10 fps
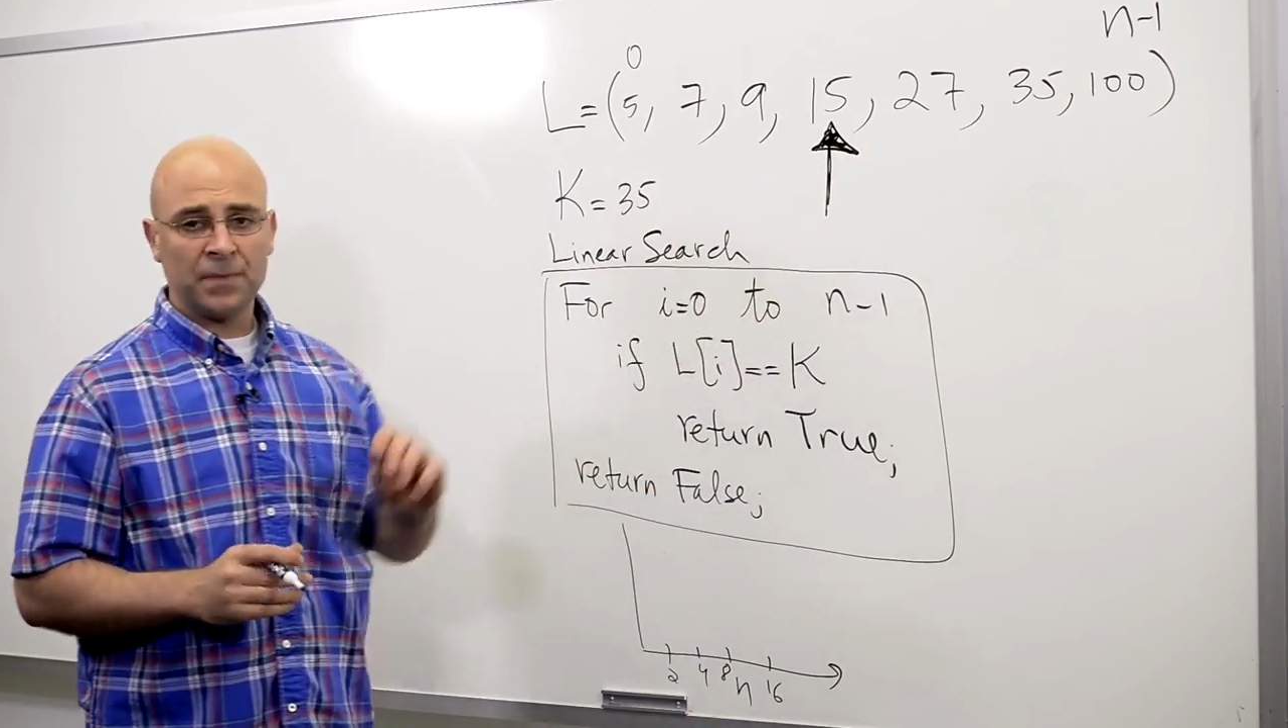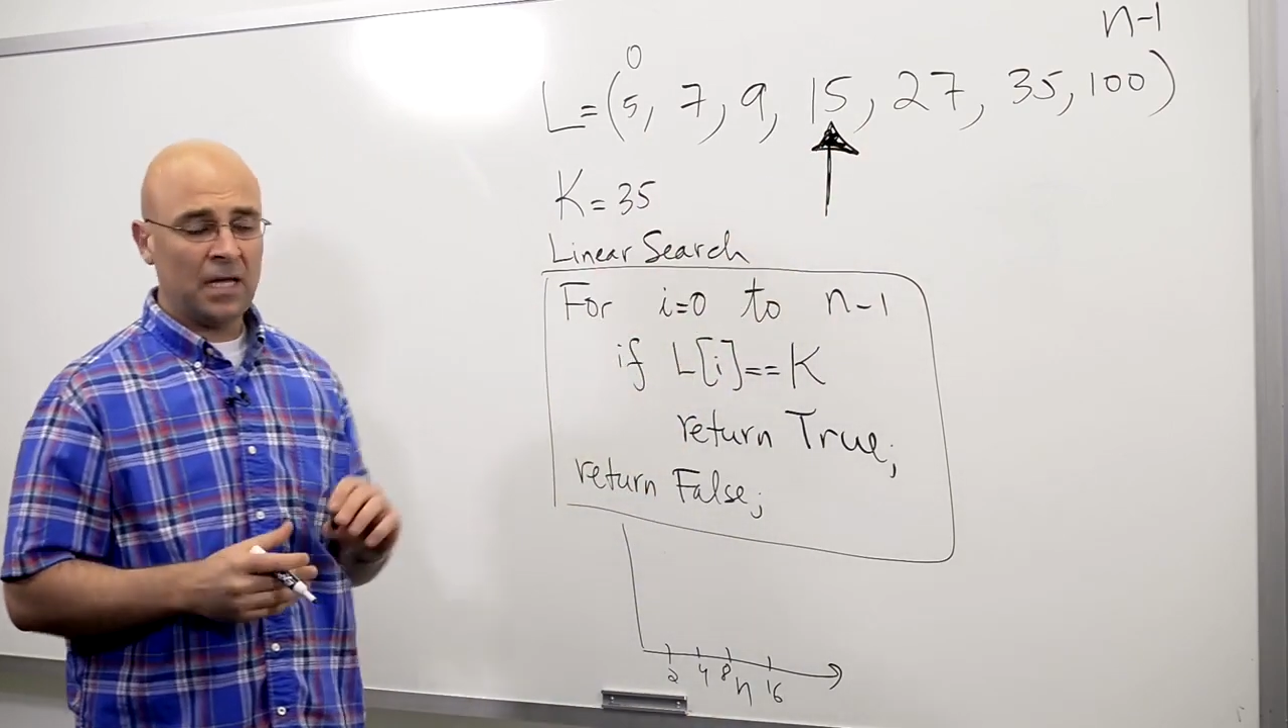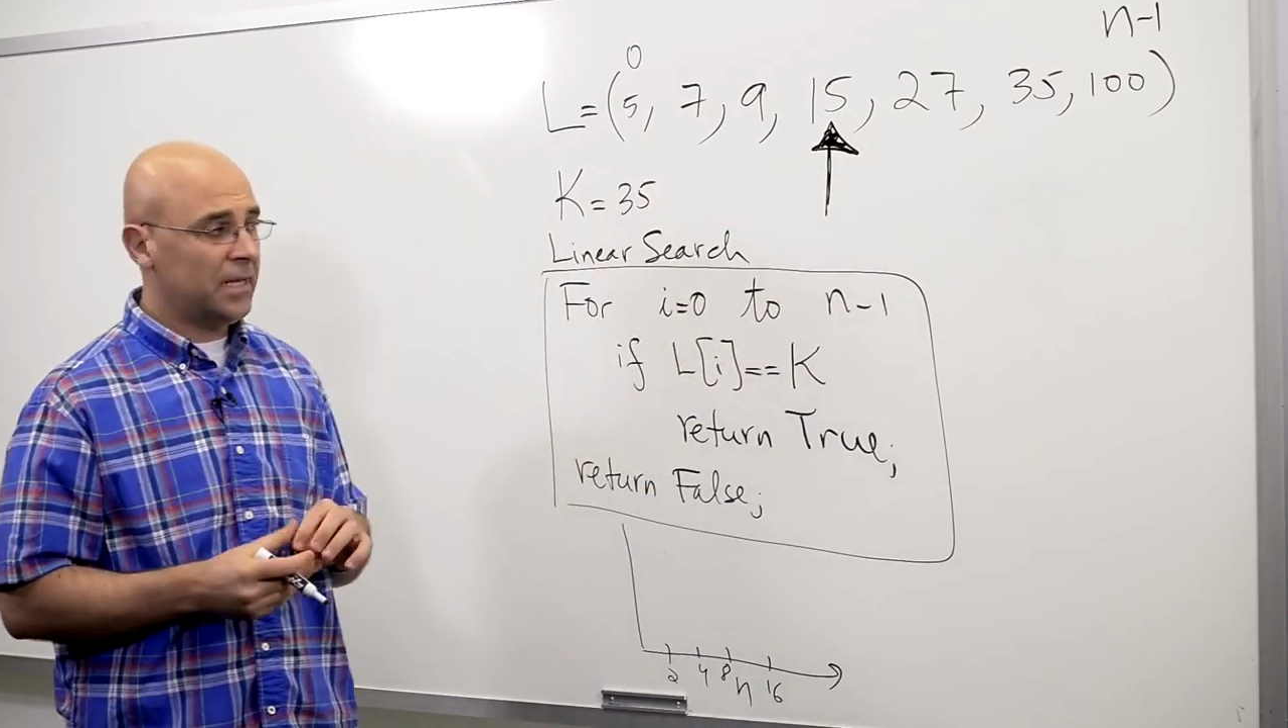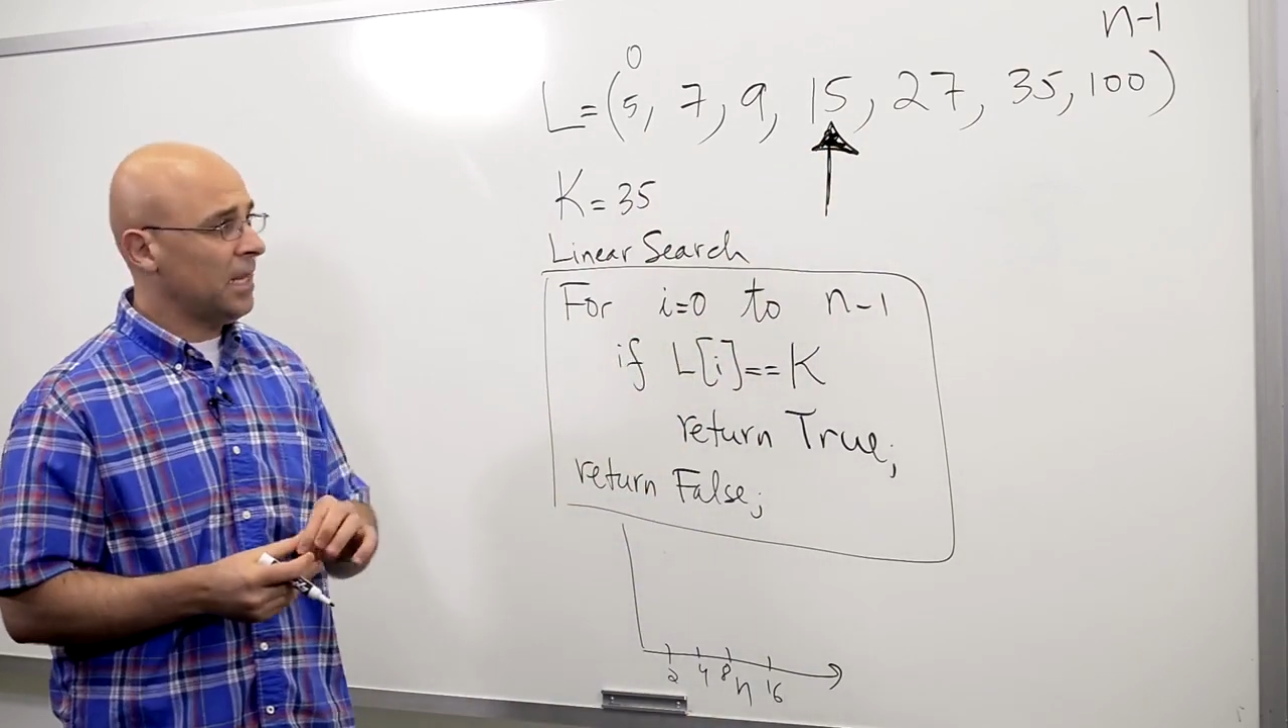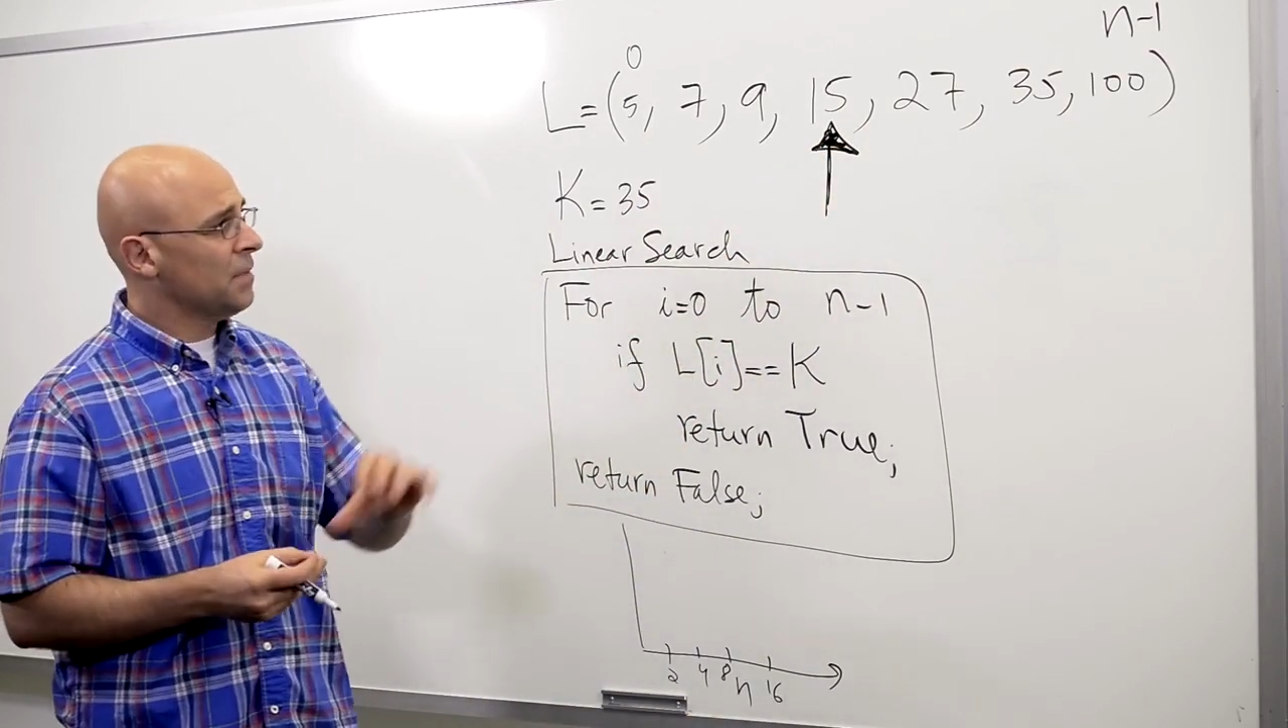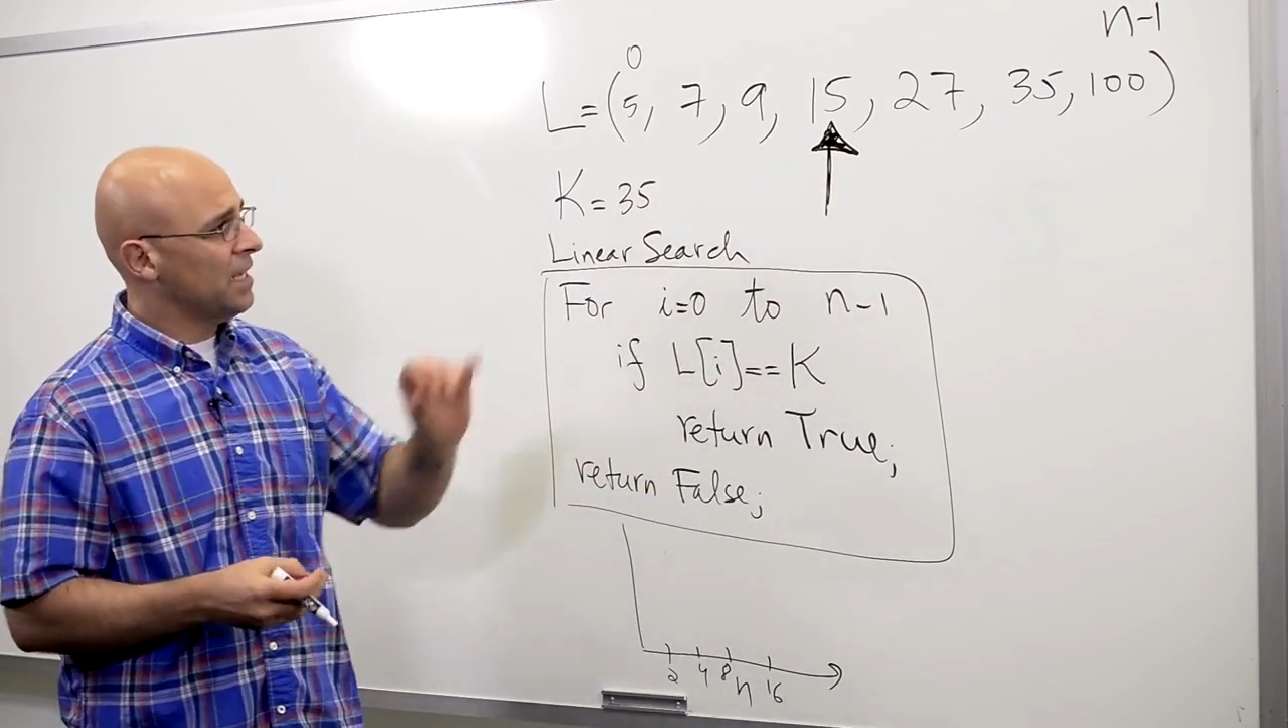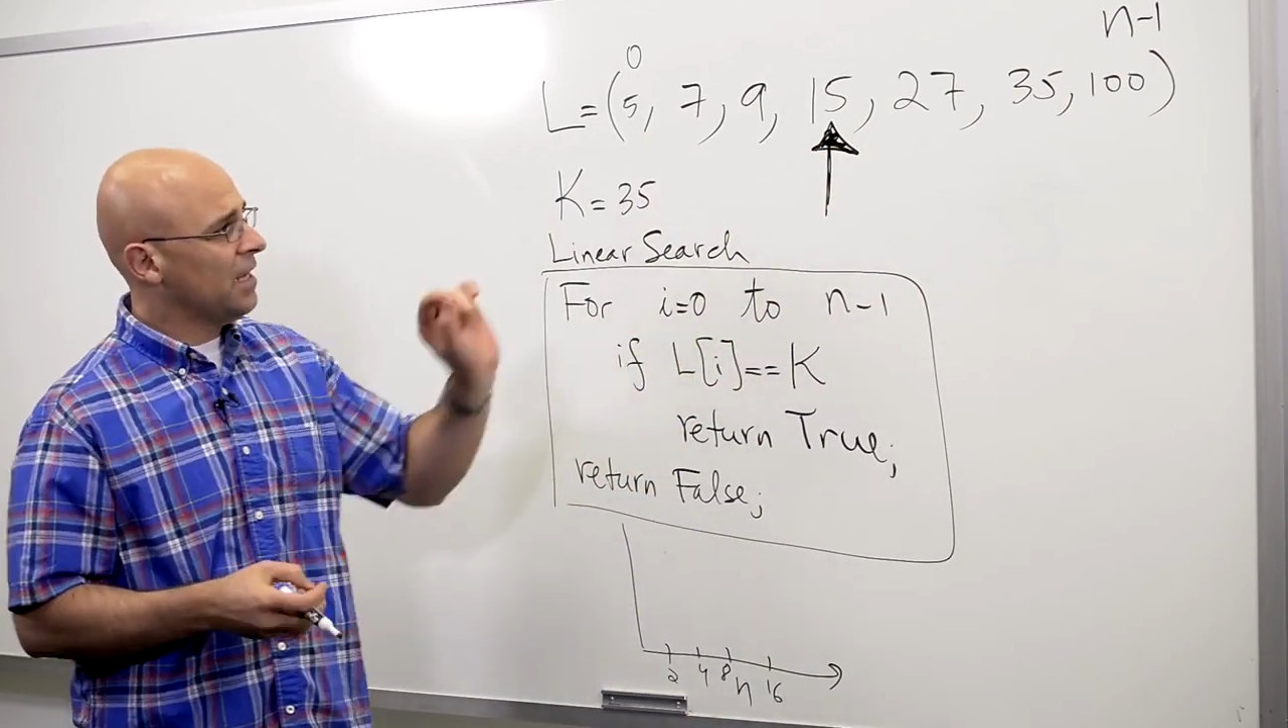and I'm going